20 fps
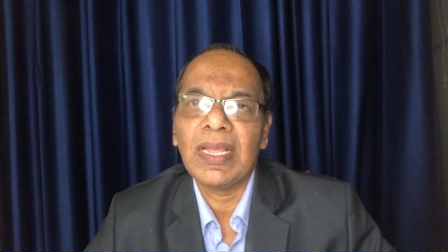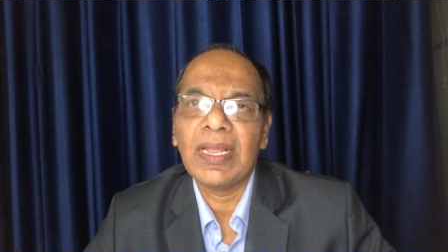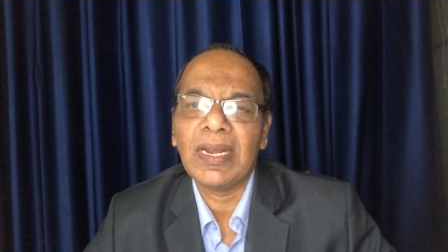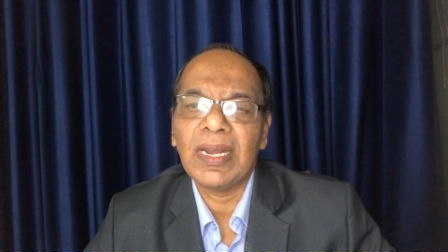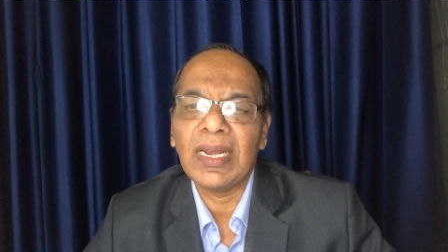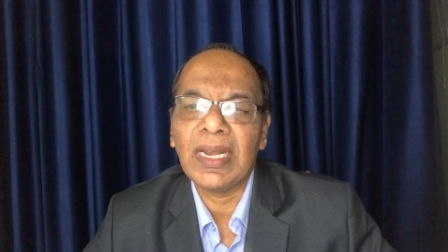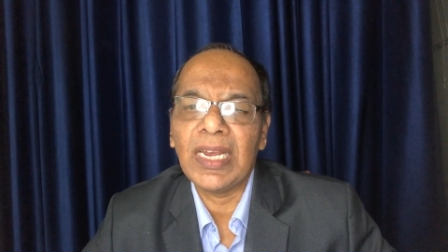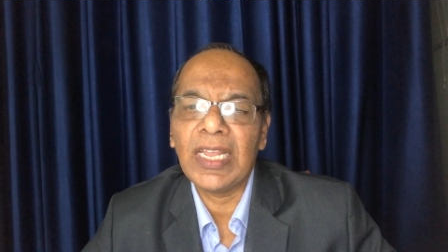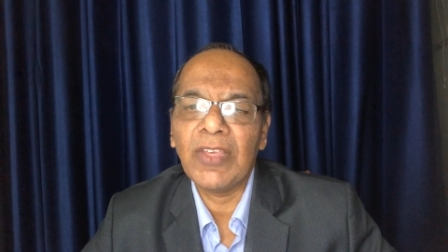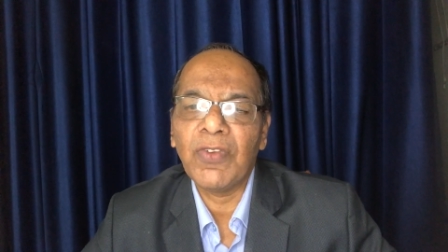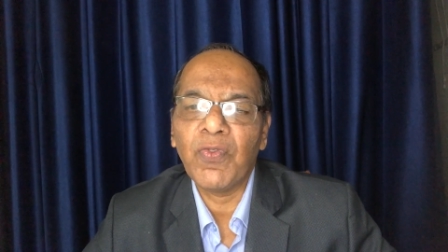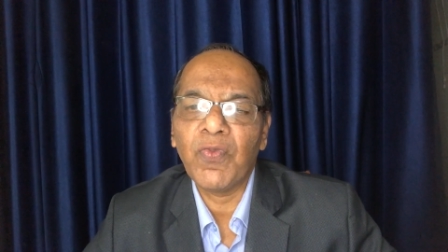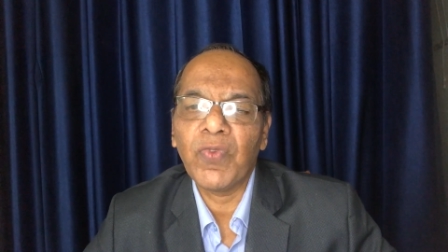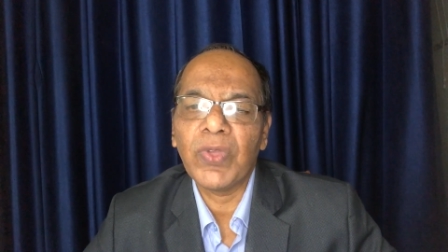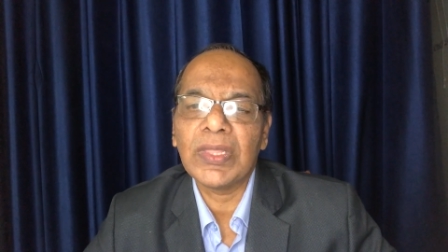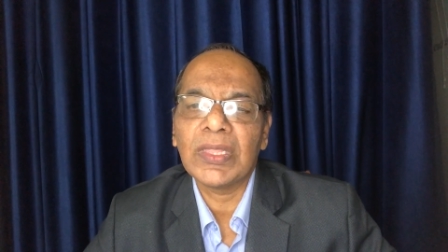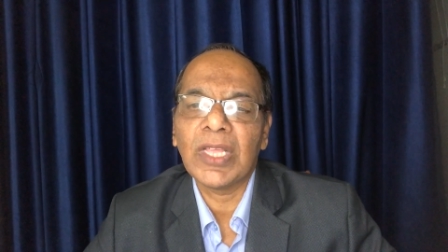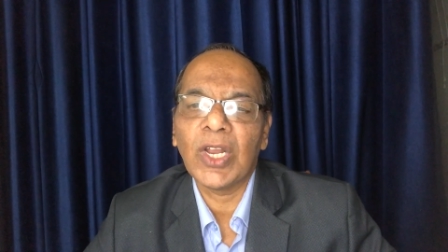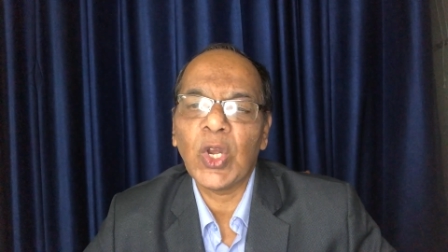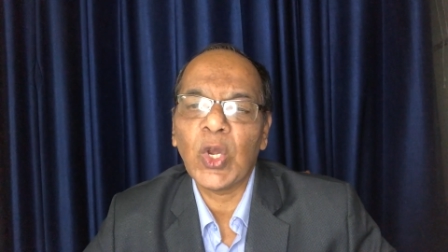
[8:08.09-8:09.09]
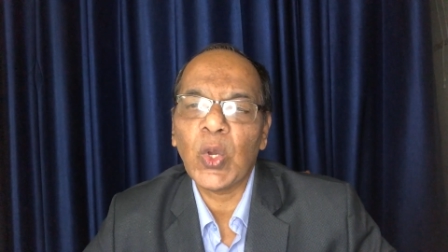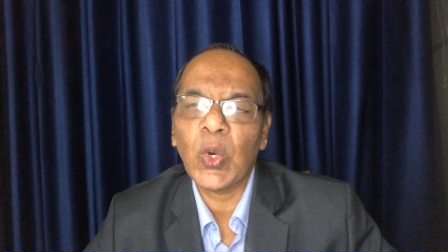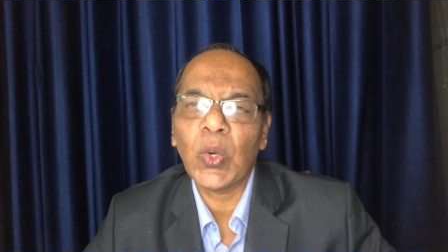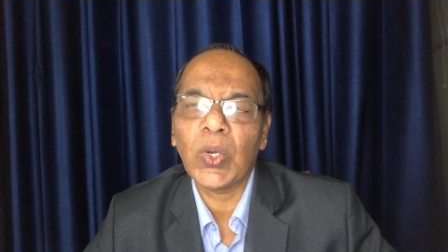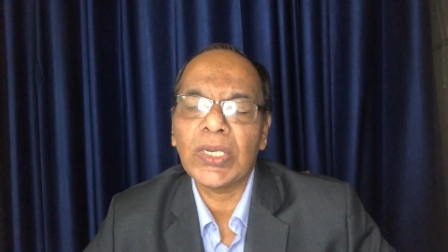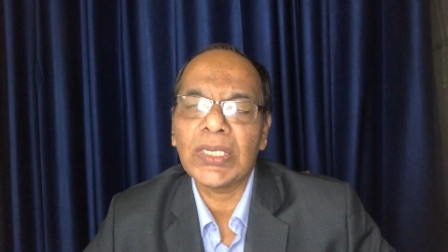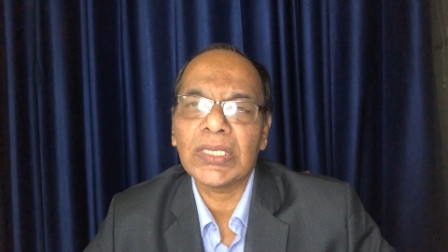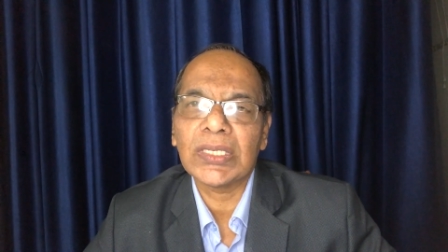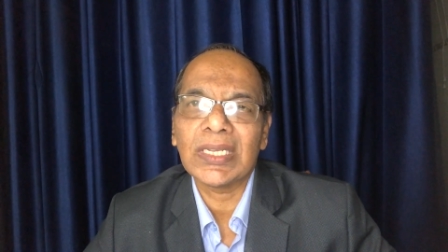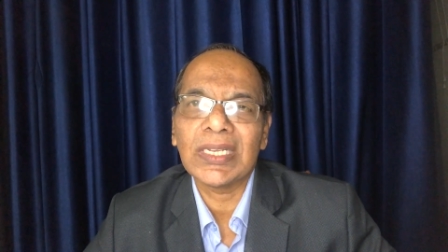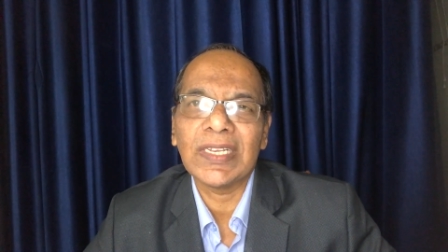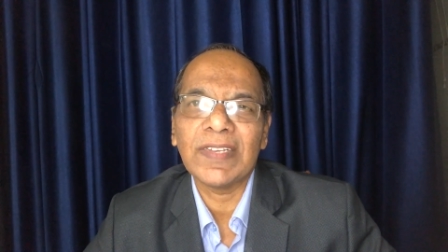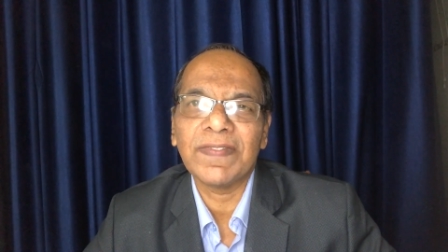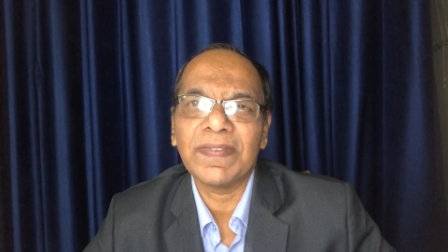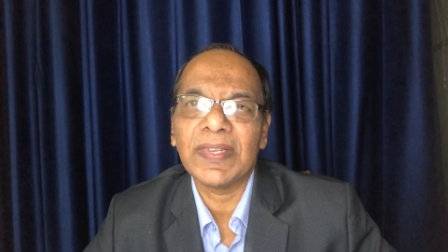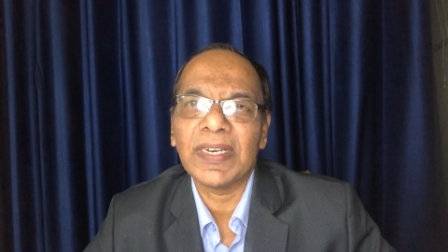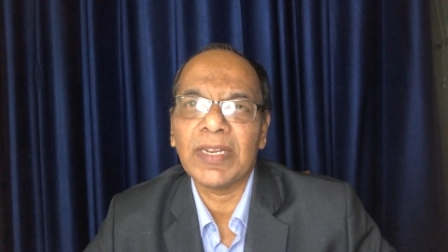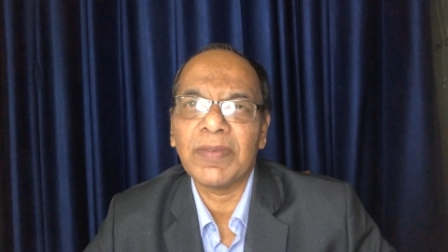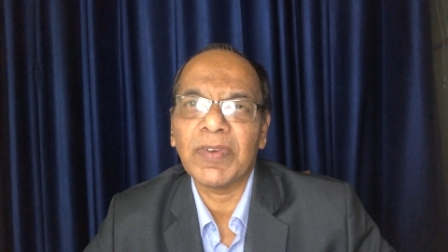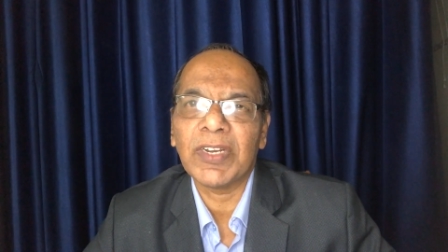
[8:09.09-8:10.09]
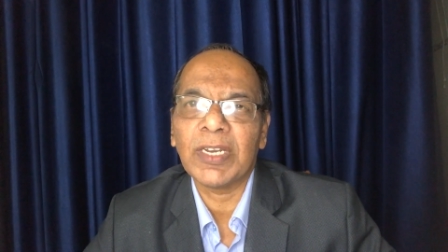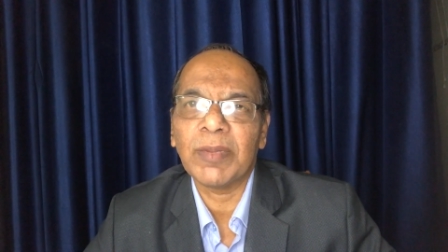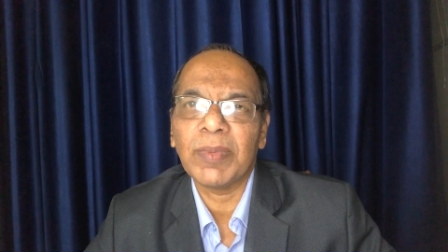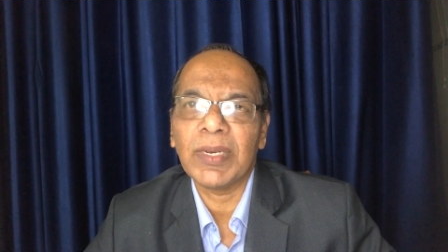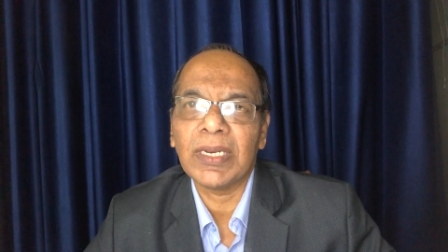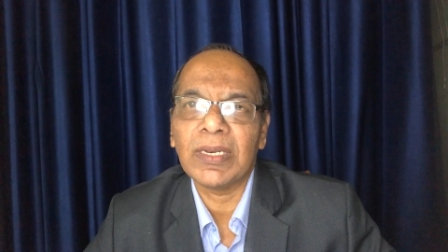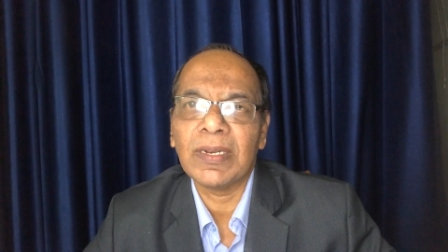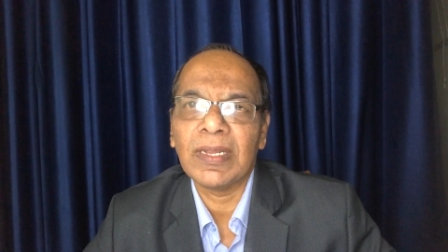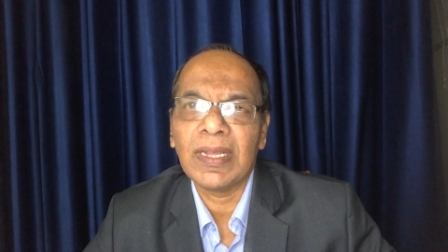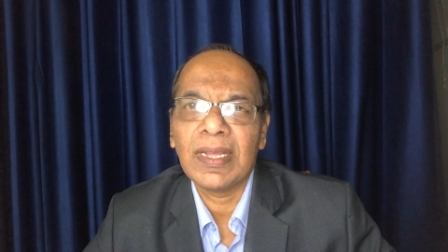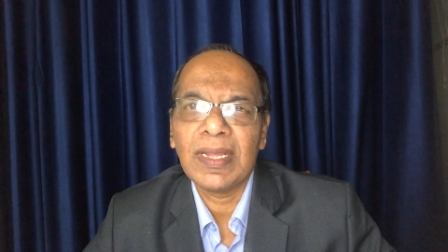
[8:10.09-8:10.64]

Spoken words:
Live with the low risk if inevitable.